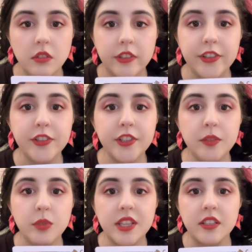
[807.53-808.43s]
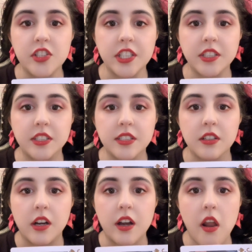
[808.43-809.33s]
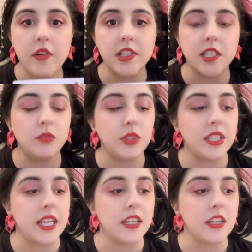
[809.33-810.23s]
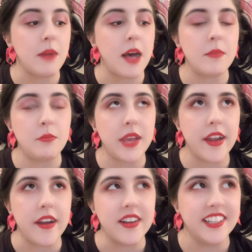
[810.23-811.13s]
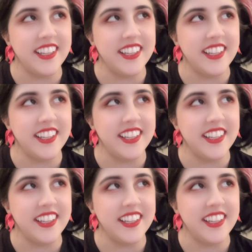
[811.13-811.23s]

You're good with the children, or good with like your mama bear.